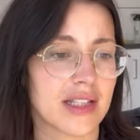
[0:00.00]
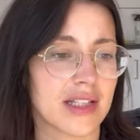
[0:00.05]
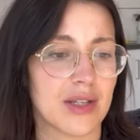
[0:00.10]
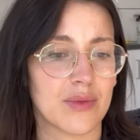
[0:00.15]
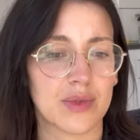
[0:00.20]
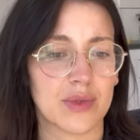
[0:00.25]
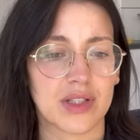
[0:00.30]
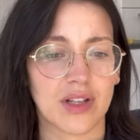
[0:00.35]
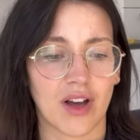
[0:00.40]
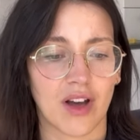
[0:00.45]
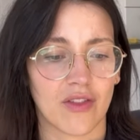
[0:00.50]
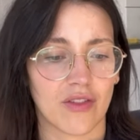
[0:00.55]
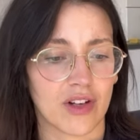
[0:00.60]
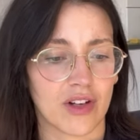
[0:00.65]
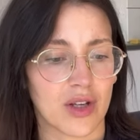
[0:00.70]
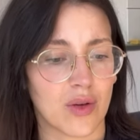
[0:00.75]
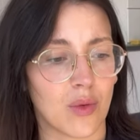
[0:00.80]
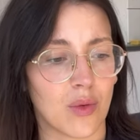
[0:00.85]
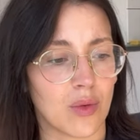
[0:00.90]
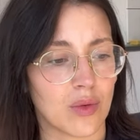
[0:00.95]
It was
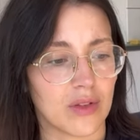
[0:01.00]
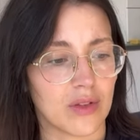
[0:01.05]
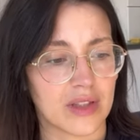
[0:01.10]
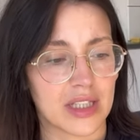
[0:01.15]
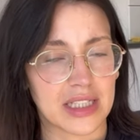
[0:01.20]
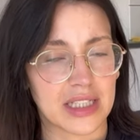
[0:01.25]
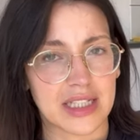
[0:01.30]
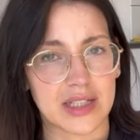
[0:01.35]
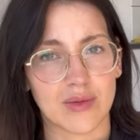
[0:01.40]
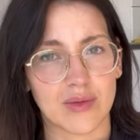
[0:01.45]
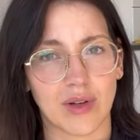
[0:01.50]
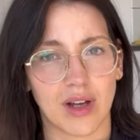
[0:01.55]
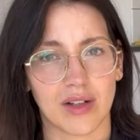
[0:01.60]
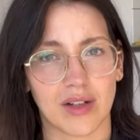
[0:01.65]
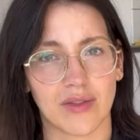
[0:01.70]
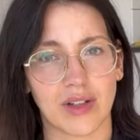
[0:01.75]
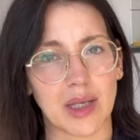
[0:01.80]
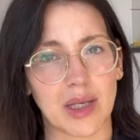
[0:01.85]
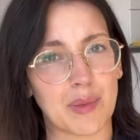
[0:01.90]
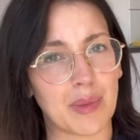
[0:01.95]
covering all of the little kind
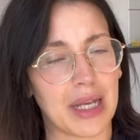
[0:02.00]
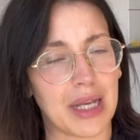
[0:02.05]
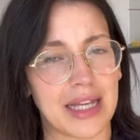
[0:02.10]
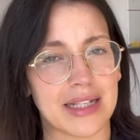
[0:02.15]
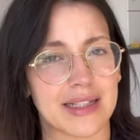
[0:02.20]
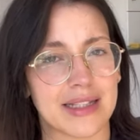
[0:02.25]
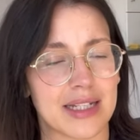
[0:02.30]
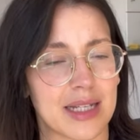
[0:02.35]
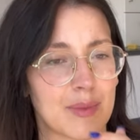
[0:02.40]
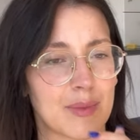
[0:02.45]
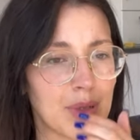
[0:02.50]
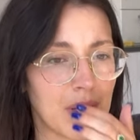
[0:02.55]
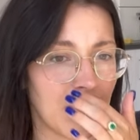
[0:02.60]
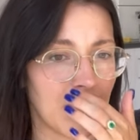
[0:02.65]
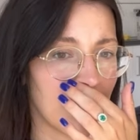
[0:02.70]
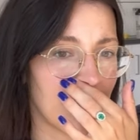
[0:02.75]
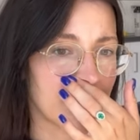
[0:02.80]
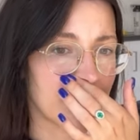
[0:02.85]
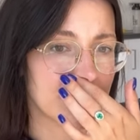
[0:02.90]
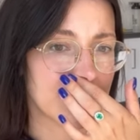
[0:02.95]
of like plastic
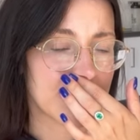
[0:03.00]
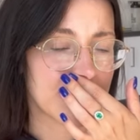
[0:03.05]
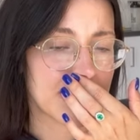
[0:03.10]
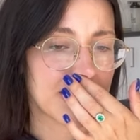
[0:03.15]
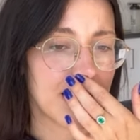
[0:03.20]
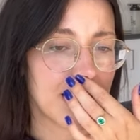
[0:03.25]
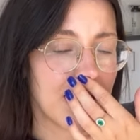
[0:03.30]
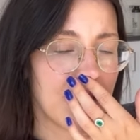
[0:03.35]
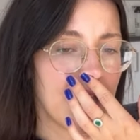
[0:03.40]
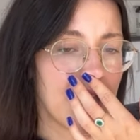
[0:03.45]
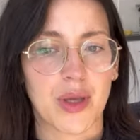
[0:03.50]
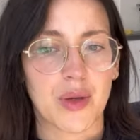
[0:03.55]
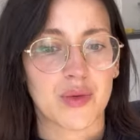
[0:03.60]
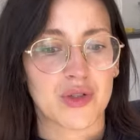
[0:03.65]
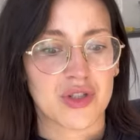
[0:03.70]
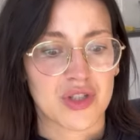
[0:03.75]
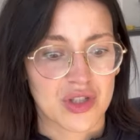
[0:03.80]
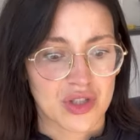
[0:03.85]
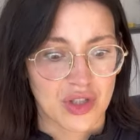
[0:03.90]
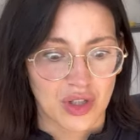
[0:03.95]
plants. It was
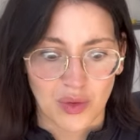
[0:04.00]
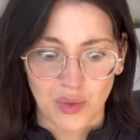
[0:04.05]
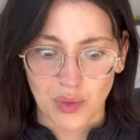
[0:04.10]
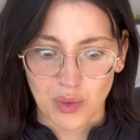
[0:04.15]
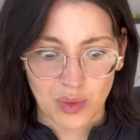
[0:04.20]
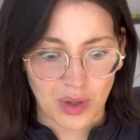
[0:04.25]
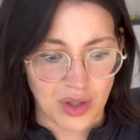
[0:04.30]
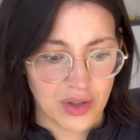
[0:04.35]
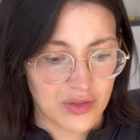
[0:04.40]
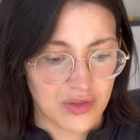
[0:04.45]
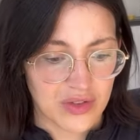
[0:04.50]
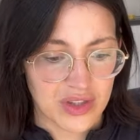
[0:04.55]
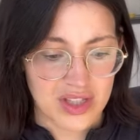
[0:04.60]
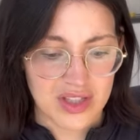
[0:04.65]
just like all over the